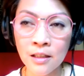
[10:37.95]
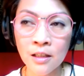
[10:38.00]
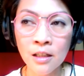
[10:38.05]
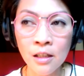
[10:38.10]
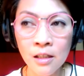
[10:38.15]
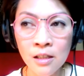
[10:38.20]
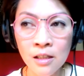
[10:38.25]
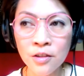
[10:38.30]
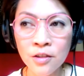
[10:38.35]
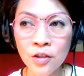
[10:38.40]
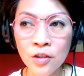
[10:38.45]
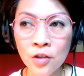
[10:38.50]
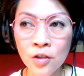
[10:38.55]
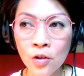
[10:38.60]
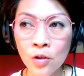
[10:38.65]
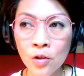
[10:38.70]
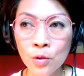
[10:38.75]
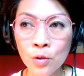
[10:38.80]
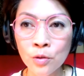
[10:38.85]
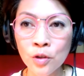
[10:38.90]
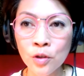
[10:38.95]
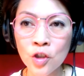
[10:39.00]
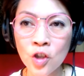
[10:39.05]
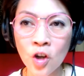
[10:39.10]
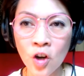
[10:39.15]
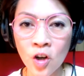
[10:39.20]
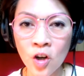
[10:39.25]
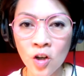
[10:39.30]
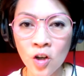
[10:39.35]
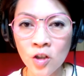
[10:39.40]
and also the
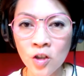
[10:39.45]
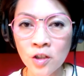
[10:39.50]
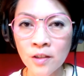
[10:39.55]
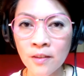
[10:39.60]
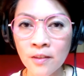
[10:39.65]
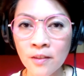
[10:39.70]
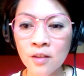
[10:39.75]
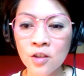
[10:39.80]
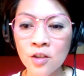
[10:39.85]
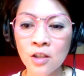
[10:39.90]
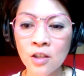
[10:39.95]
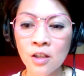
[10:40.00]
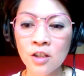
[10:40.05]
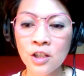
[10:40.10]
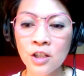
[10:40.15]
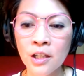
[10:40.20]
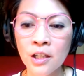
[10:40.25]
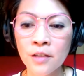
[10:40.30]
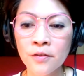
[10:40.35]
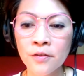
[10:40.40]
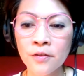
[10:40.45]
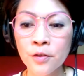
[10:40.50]
charge that the judge gave